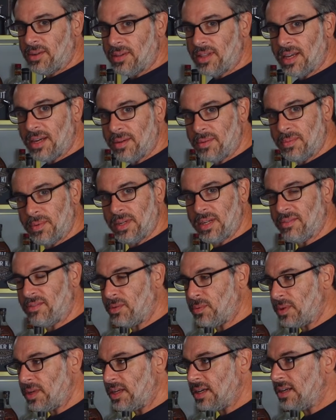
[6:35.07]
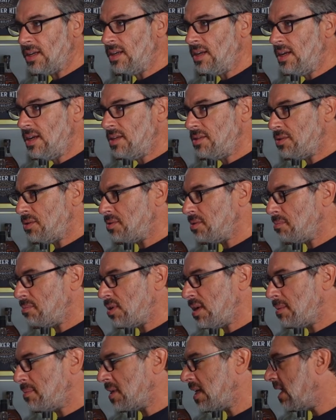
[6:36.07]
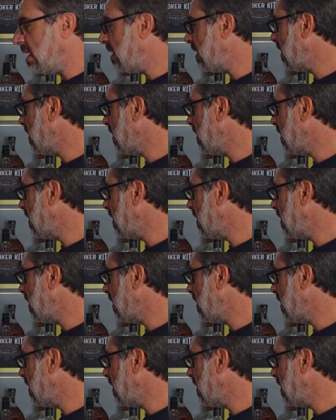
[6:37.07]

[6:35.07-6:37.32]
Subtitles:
do that whenever we do some propagating